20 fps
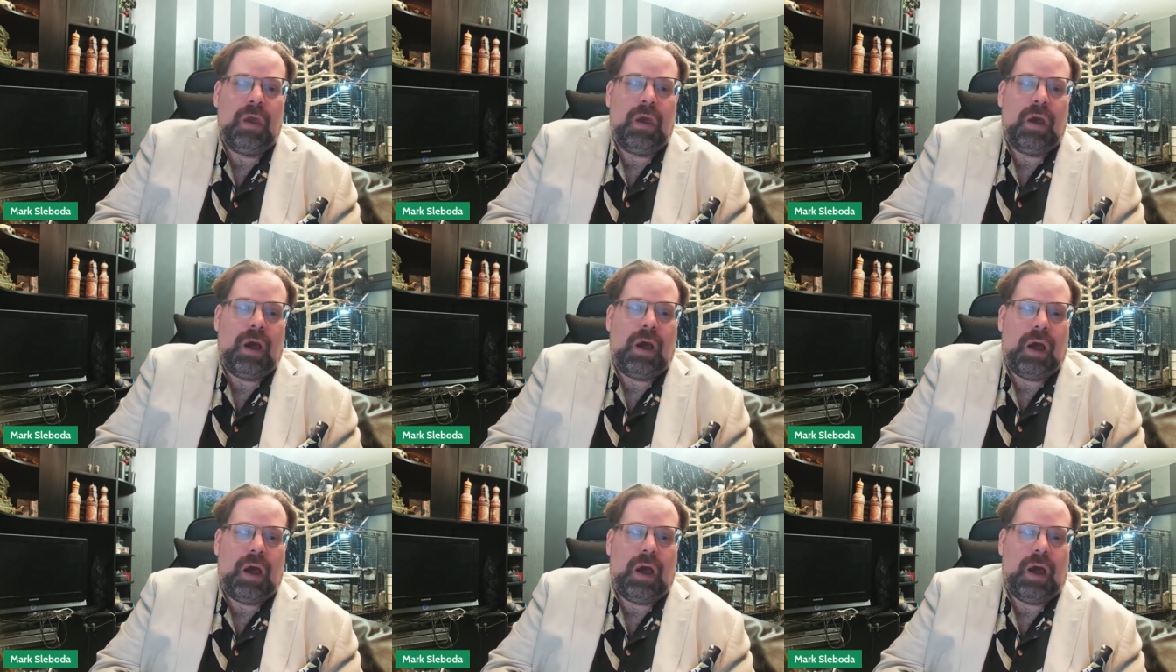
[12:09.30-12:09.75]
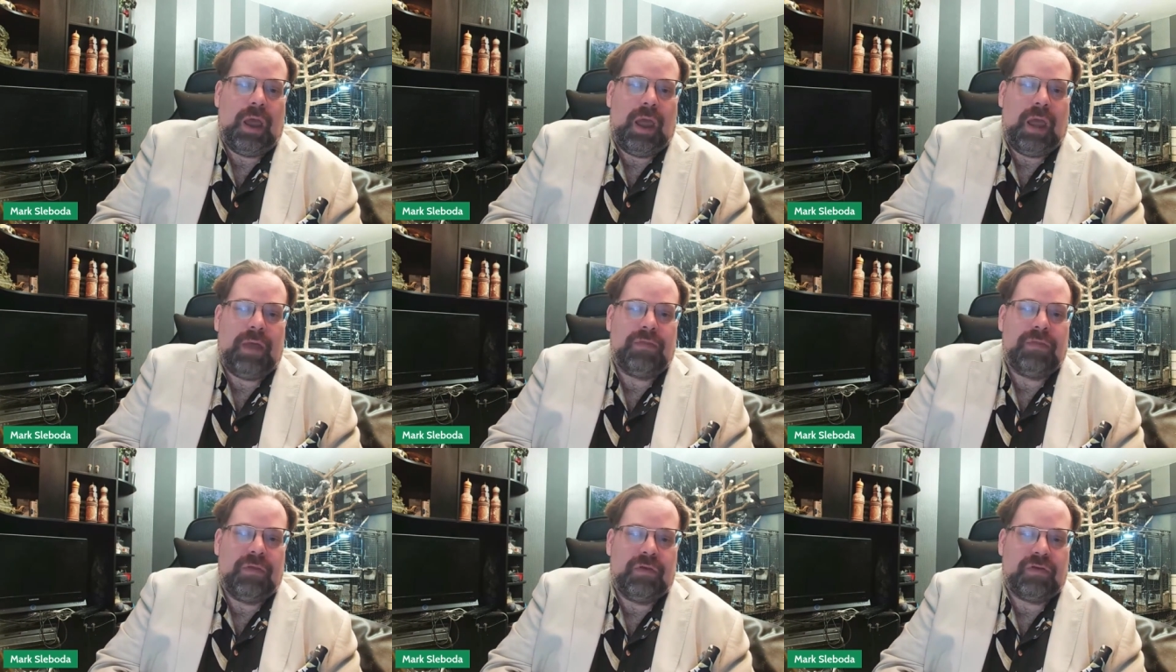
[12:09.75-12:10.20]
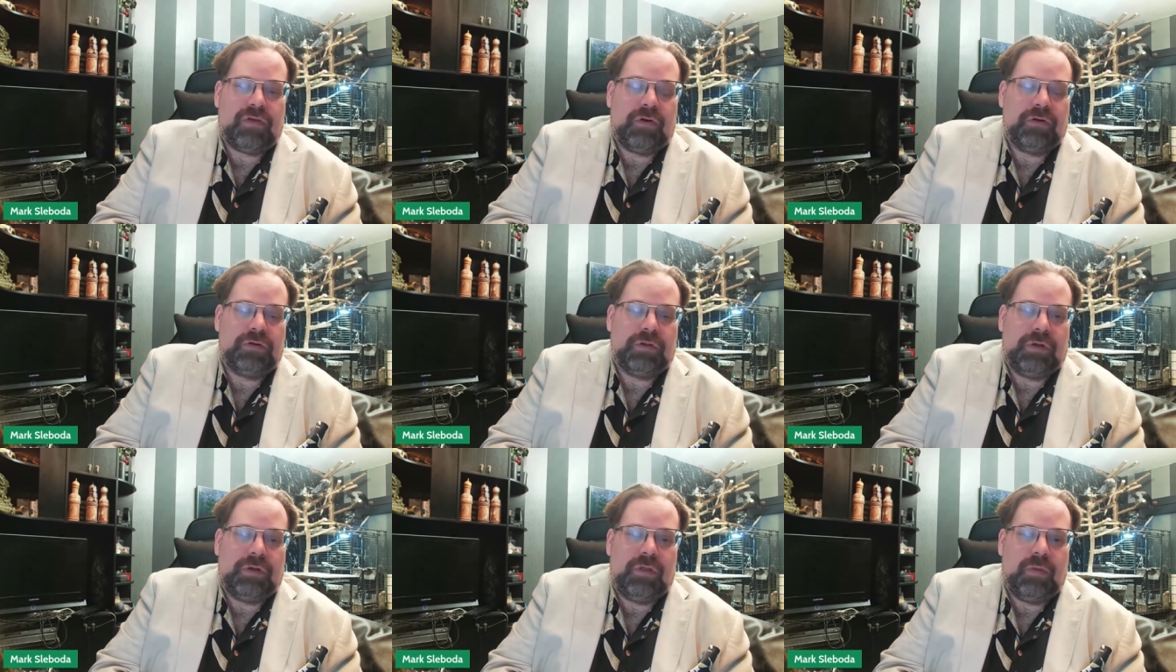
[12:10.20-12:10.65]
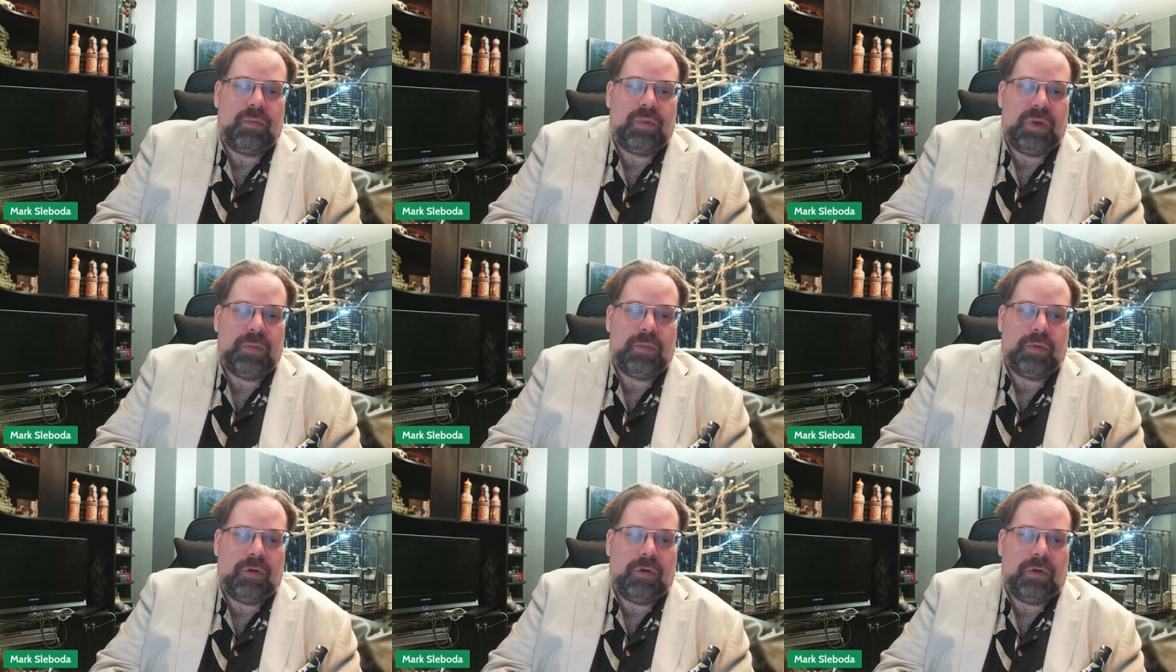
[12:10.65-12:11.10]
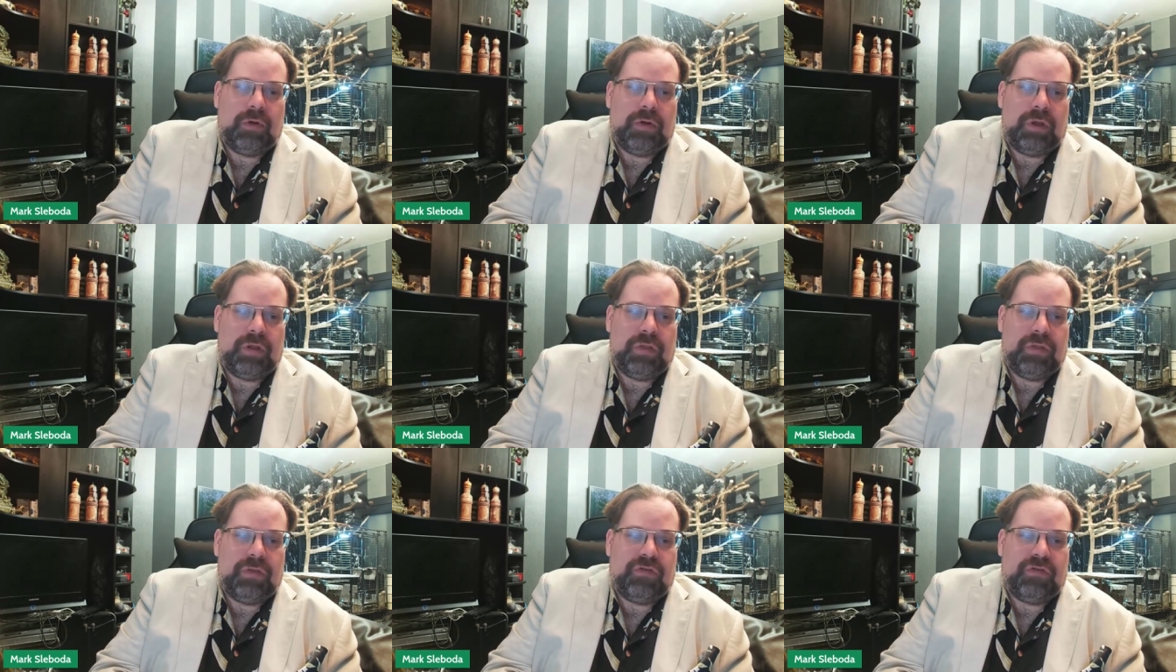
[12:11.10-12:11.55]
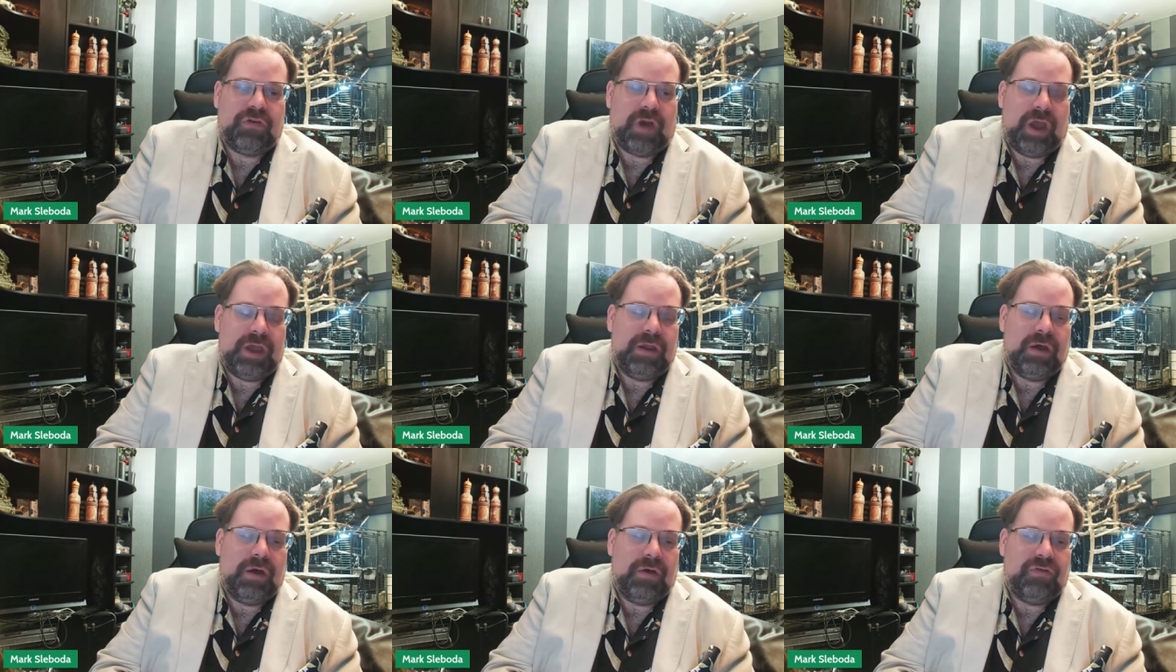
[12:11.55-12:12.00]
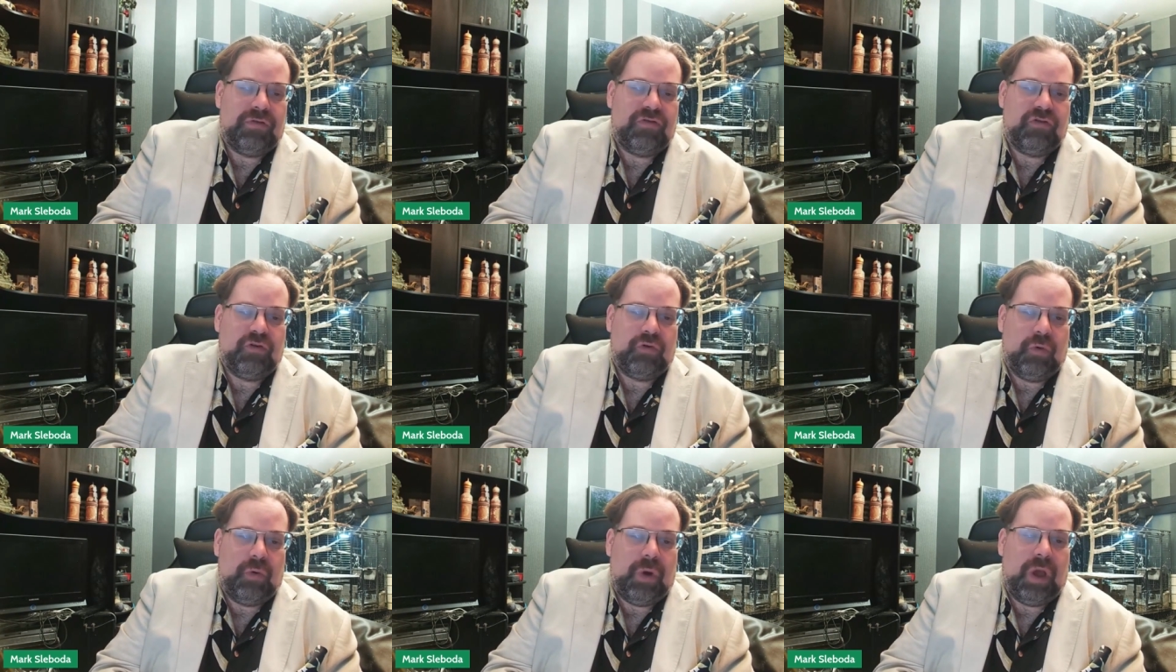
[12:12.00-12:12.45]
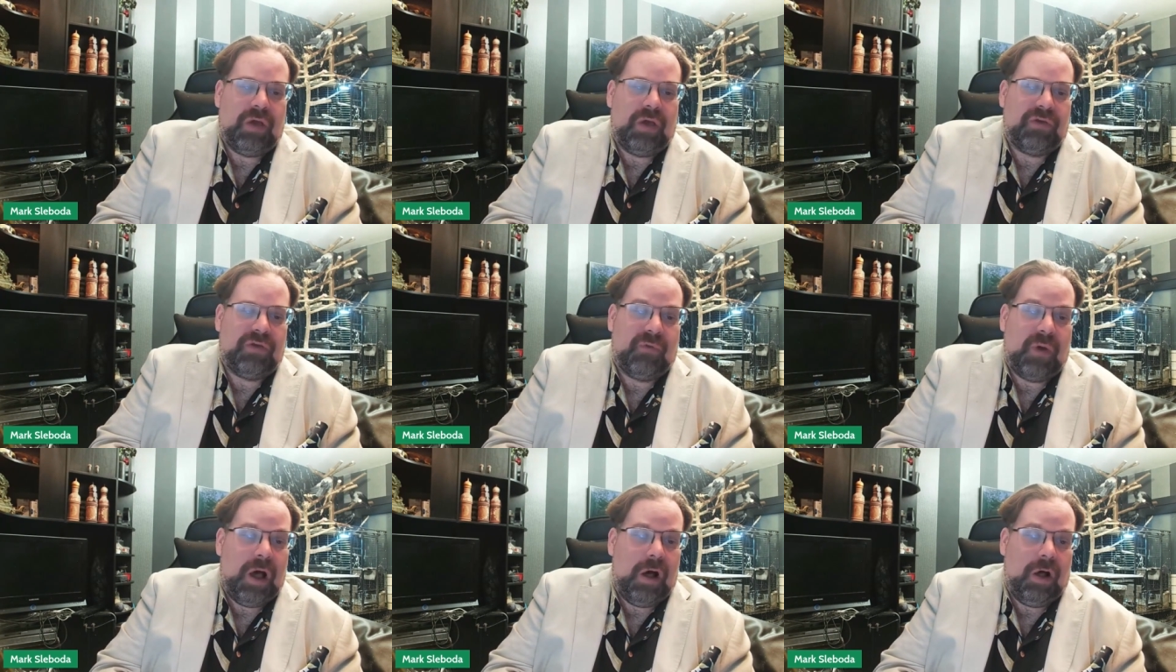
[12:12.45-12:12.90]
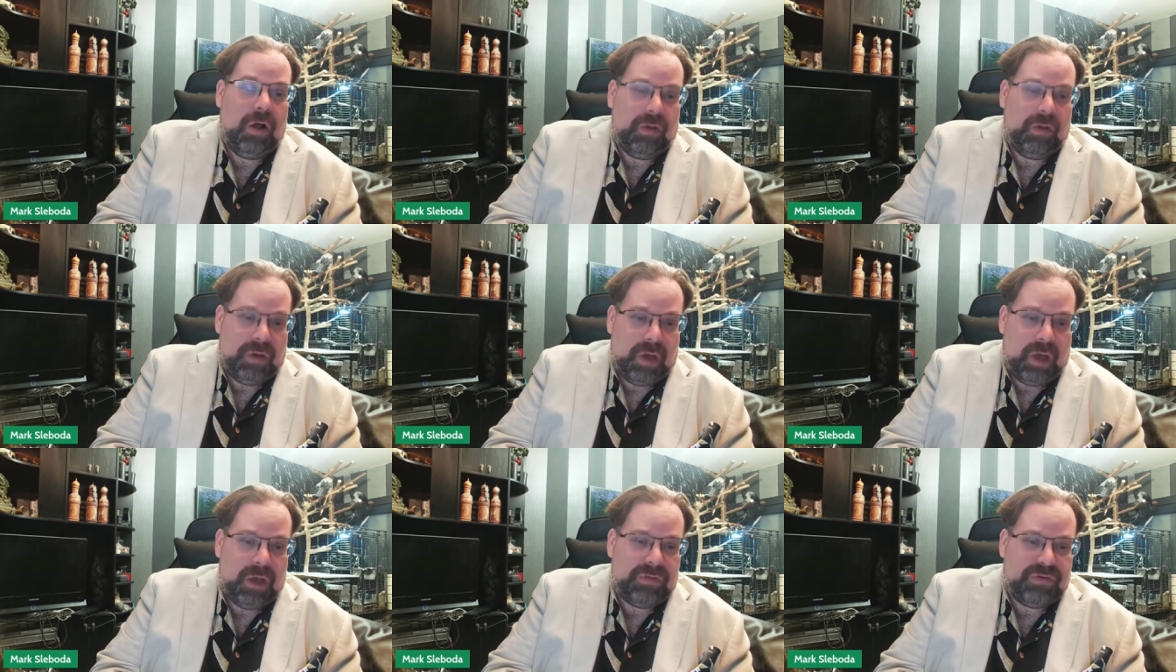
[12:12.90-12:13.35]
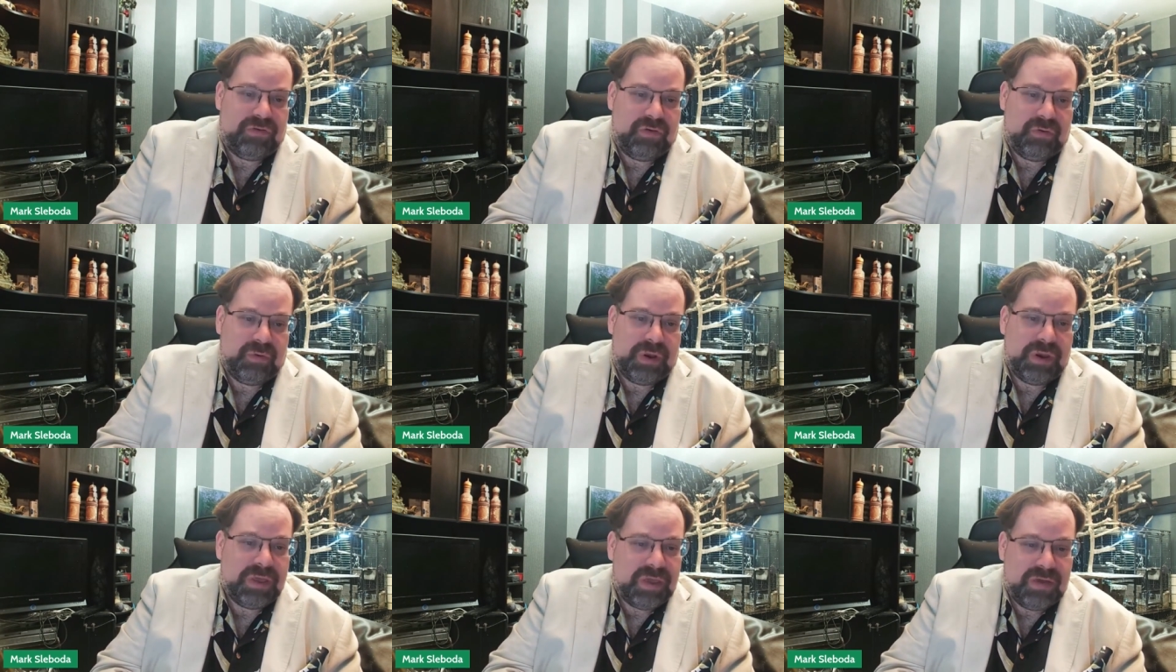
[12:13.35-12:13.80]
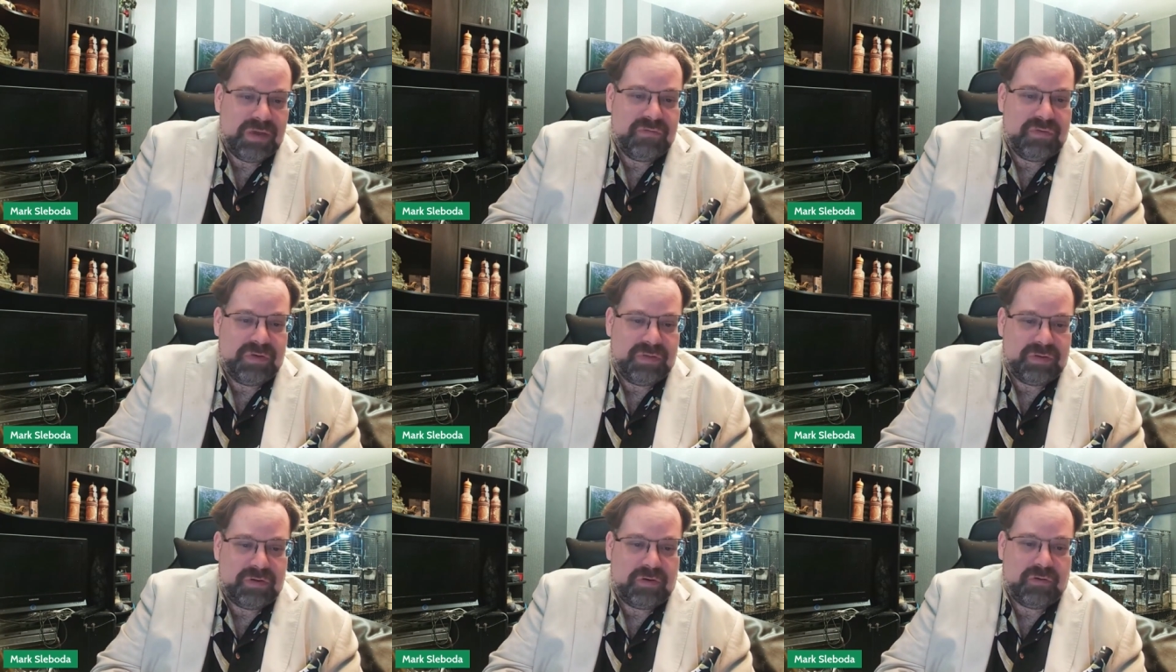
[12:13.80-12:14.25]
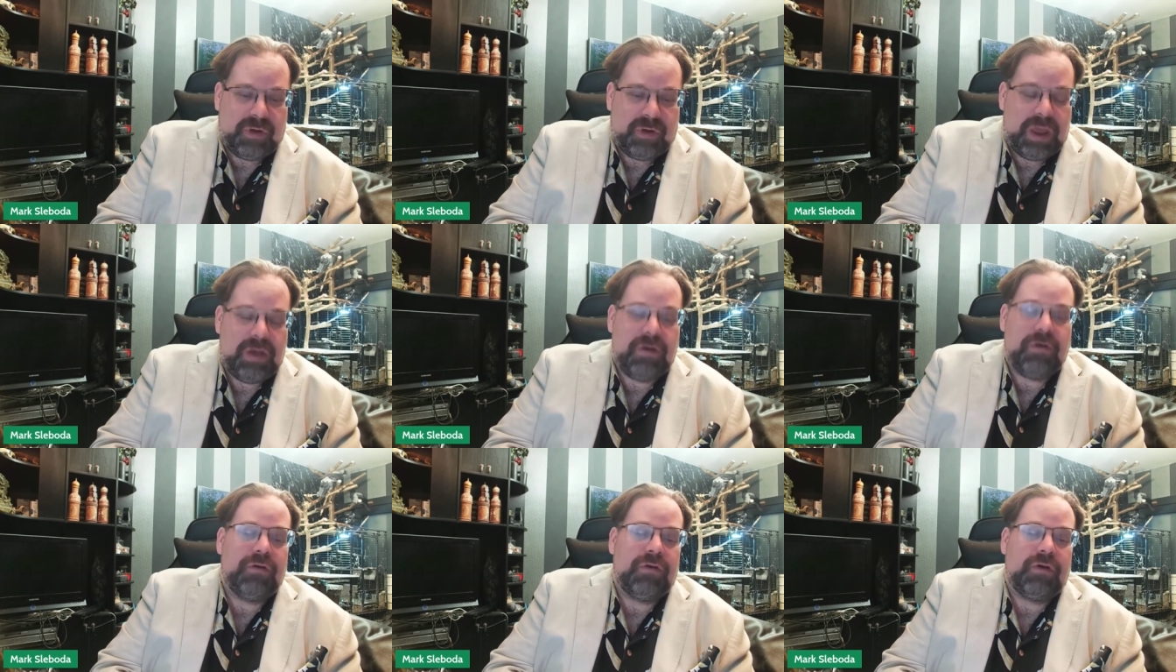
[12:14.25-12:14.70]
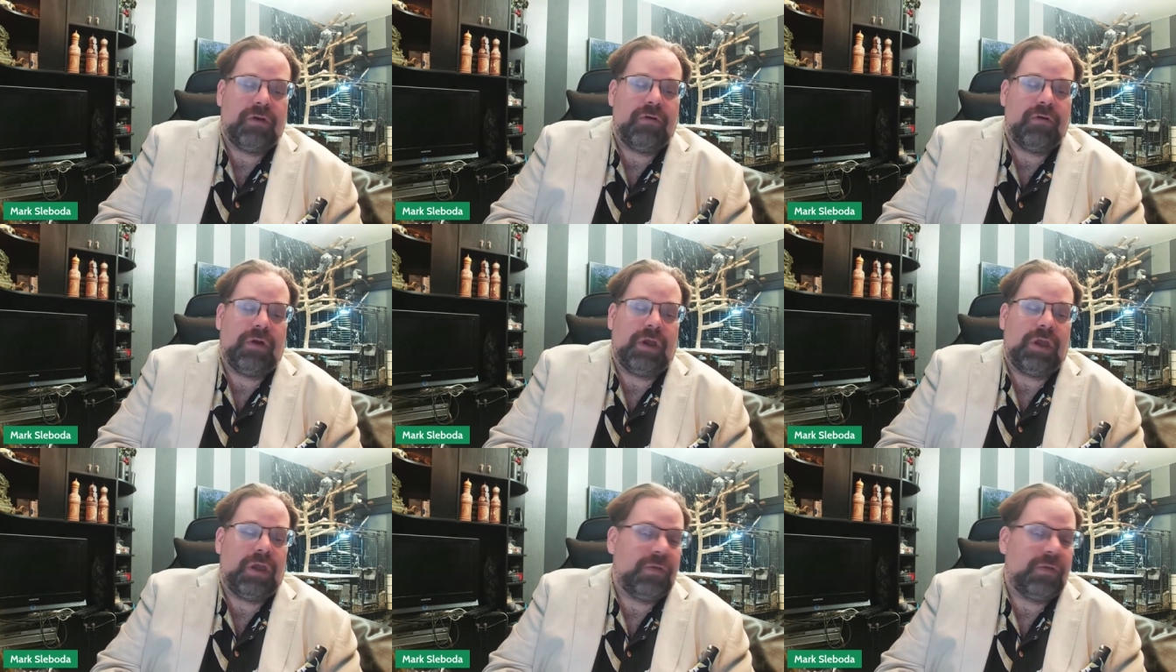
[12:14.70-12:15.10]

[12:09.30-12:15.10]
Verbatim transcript: Uh, and certainly the people in China do as well uh, to an even greater degree.